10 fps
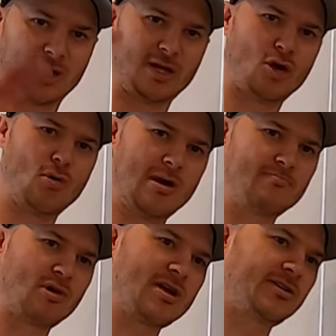Hello,
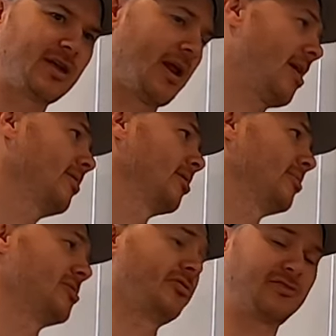I'm Brent, and I'm going to
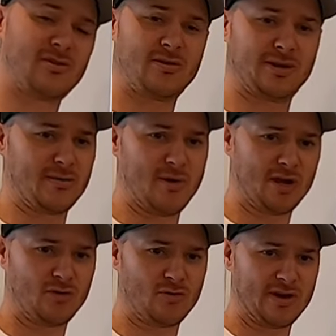be installing a
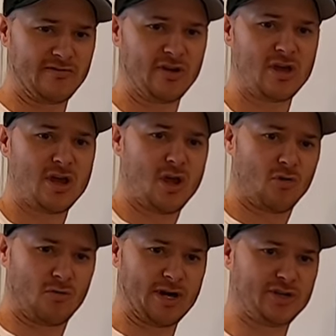microwave
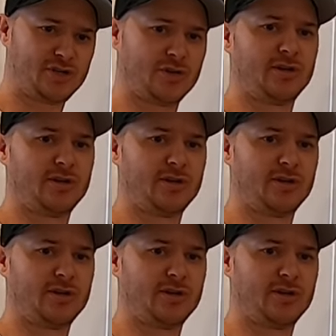range